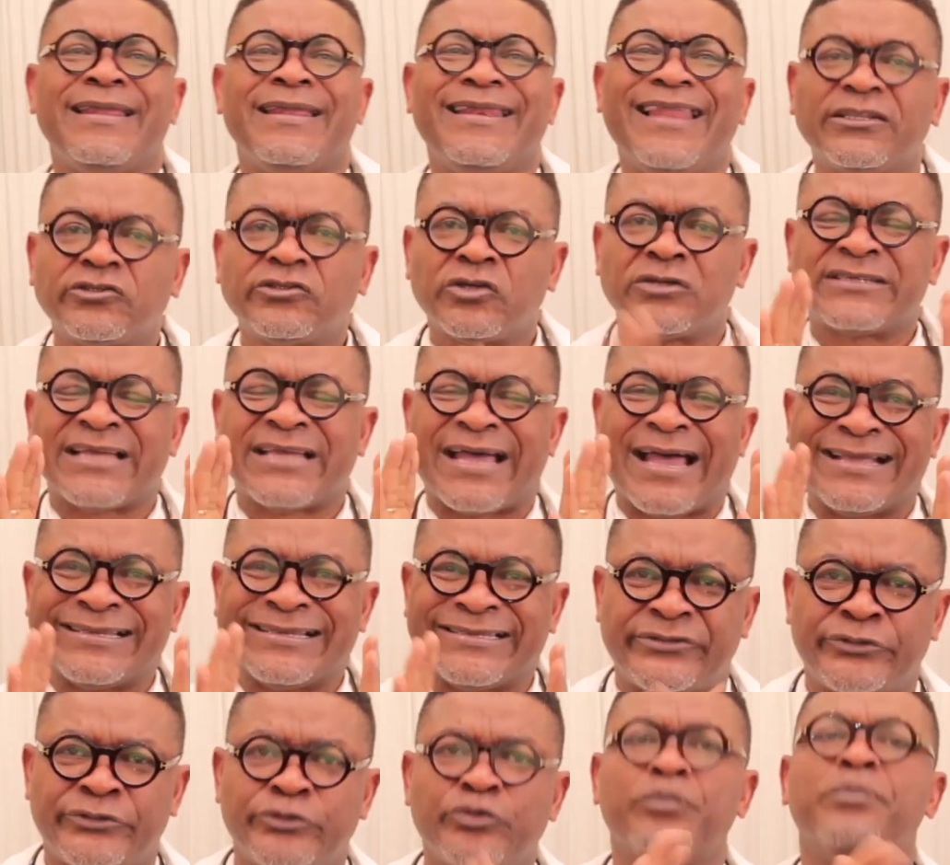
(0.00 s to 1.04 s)
Let us
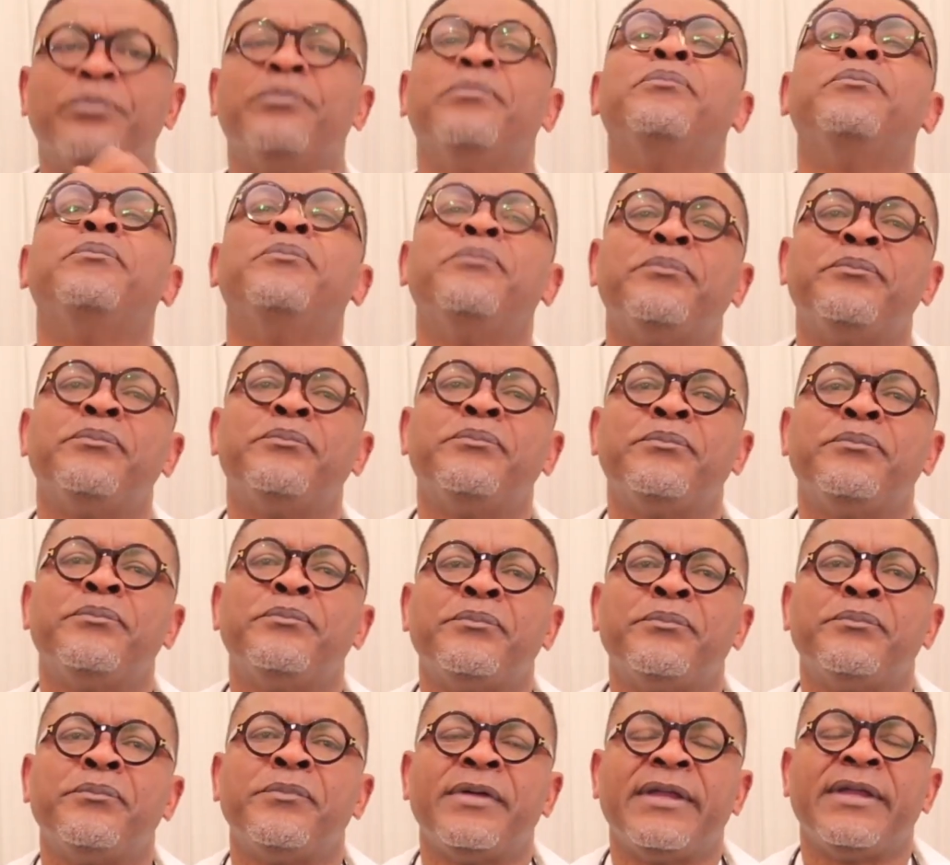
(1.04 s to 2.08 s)
assume
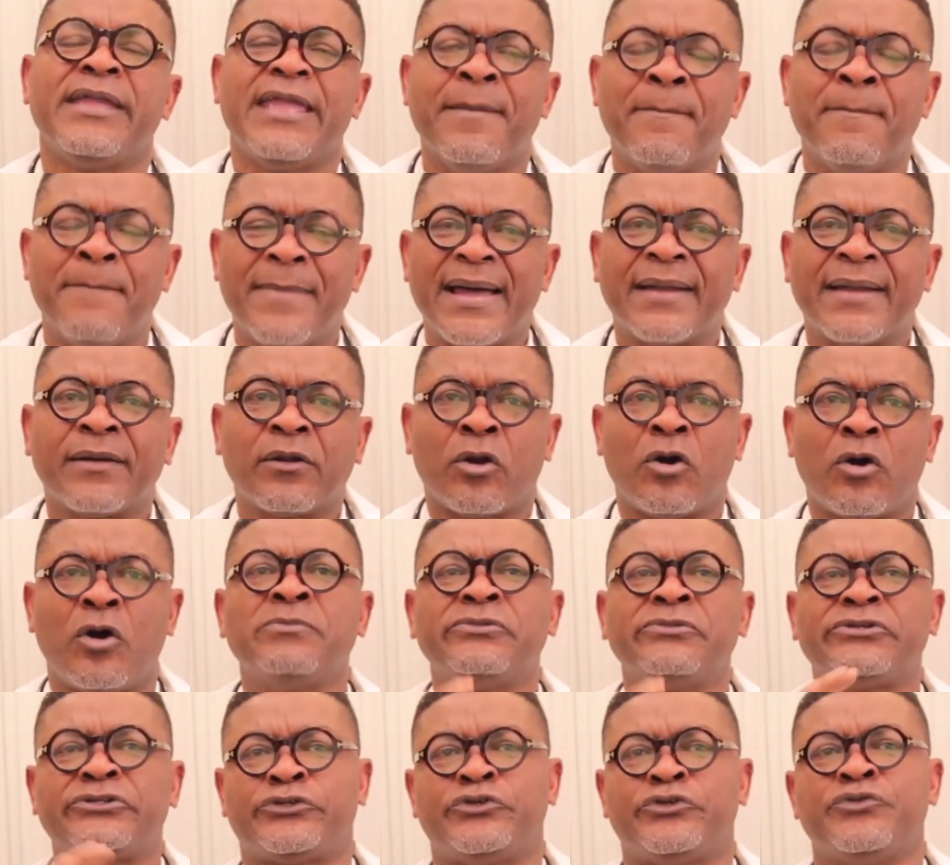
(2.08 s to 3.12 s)
a man
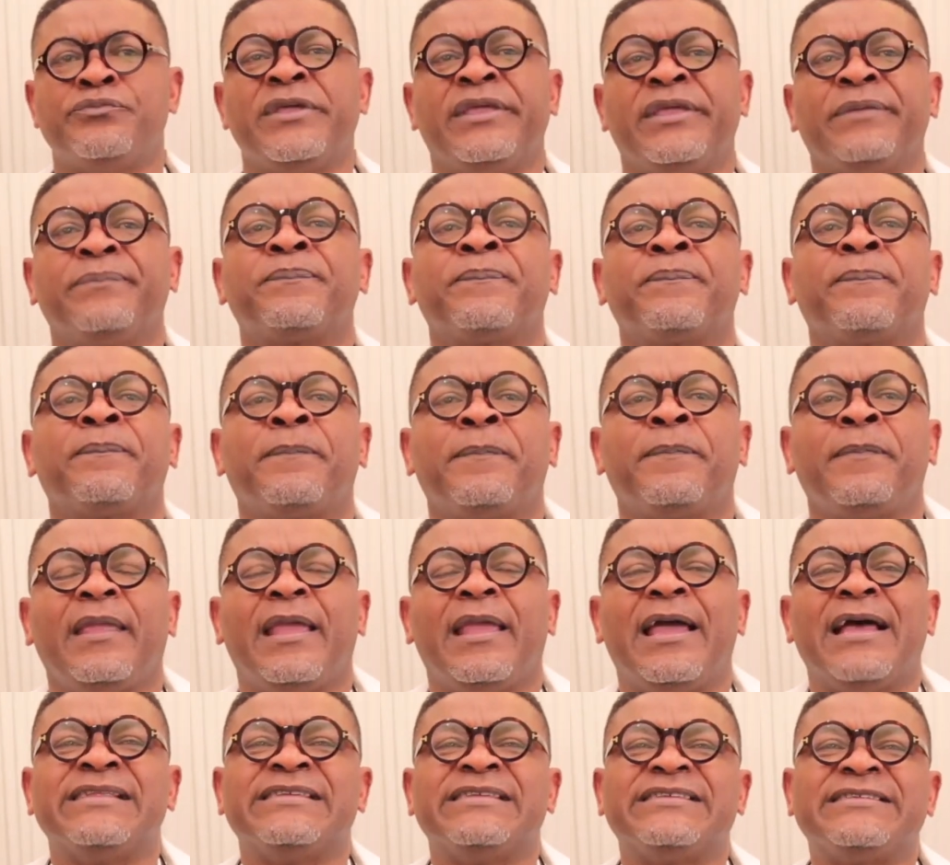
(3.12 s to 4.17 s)
comes to me
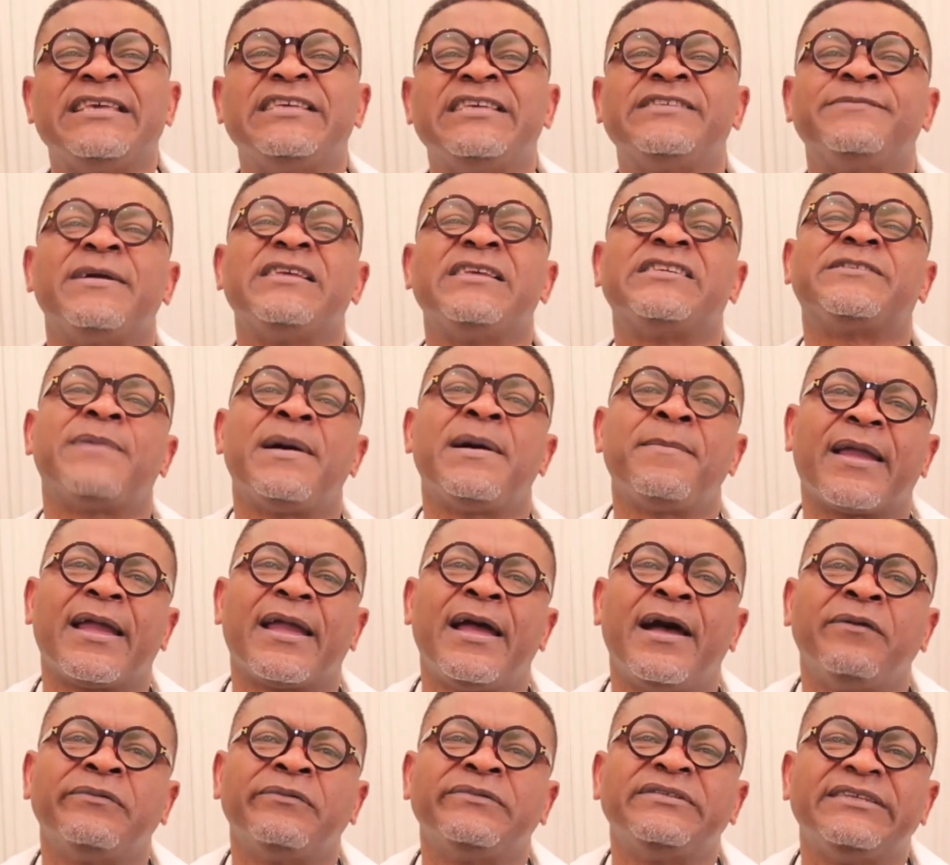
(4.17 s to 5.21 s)
and says my sperm
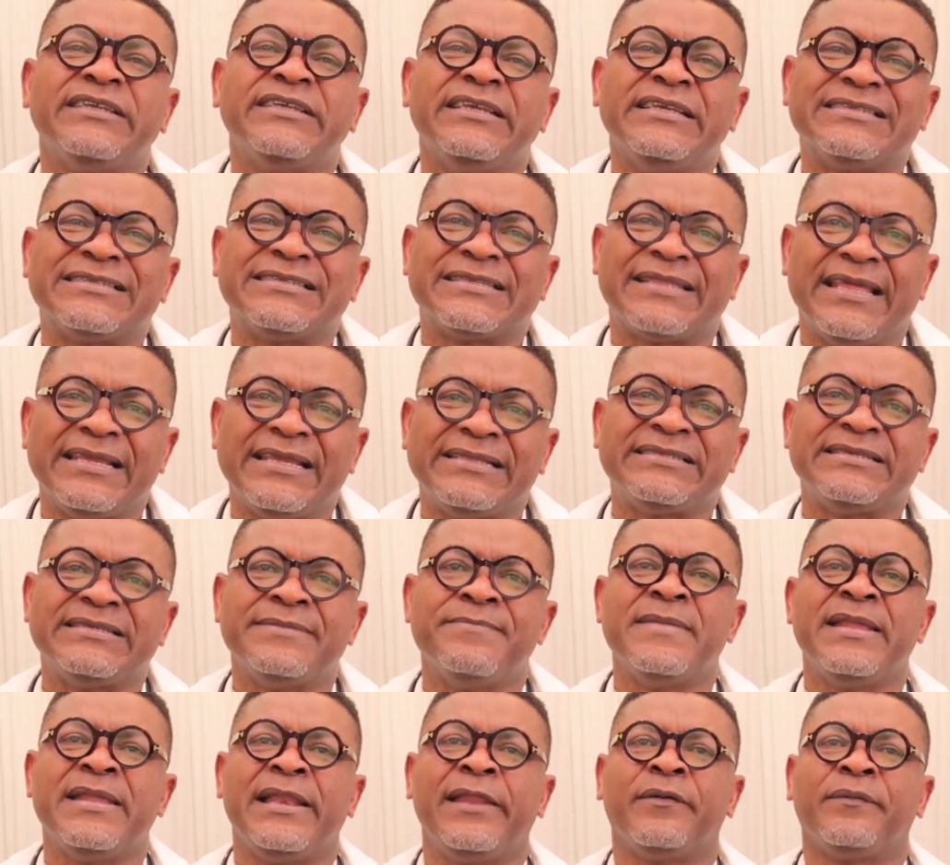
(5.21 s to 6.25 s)
count is
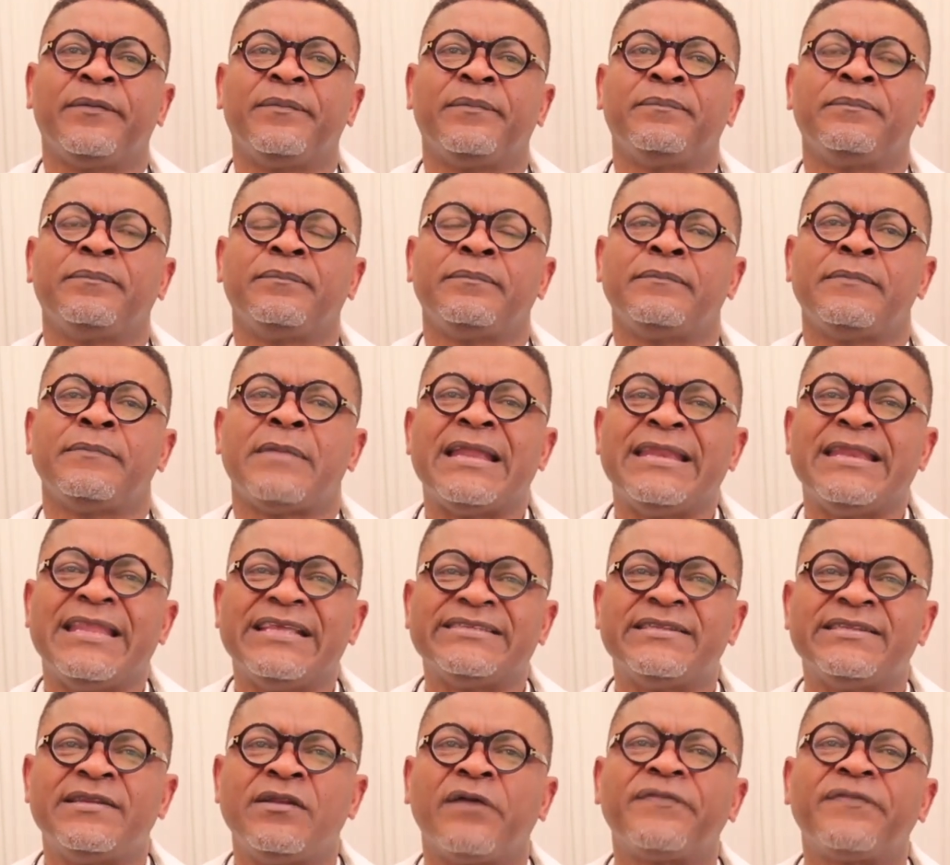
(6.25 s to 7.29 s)
30 million and
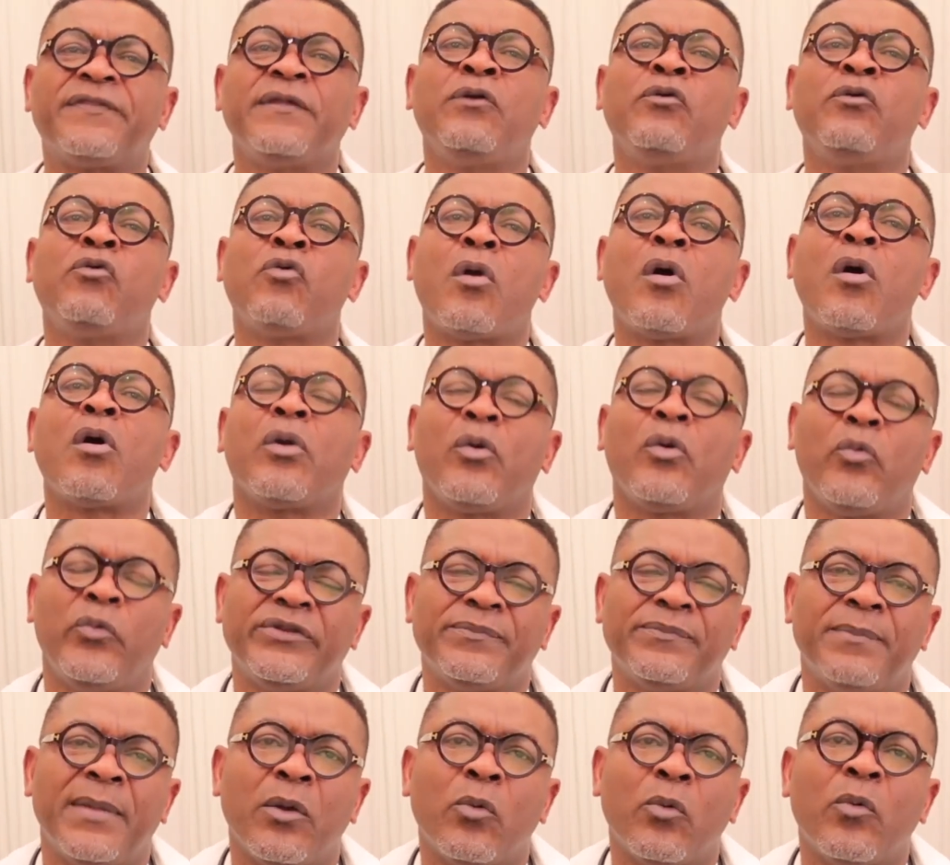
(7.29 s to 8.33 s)
there's nothing wrong
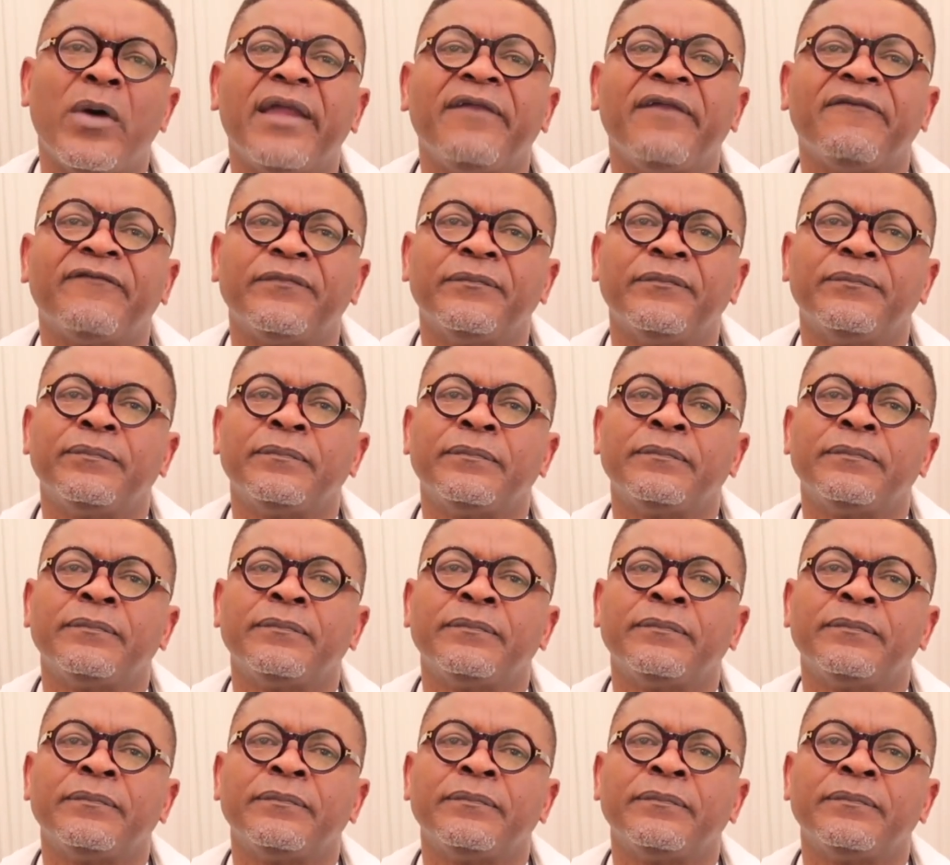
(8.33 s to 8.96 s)
with my wife.